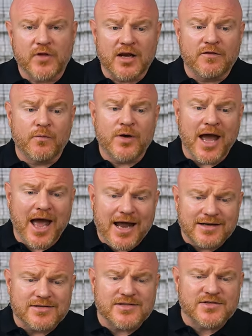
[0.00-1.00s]
And if we
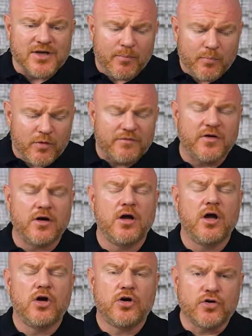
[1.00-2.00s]
had subwoofer
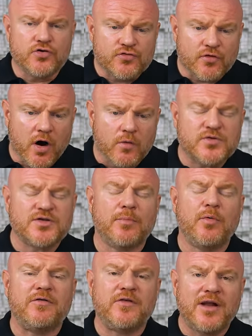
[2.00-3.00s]
control,
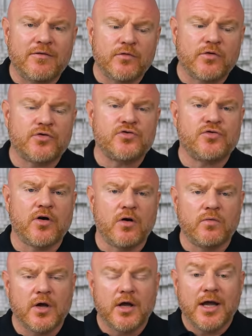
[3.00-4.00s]
subwoofer level
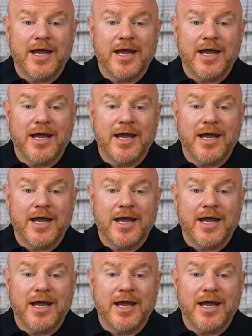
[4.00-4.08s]
control,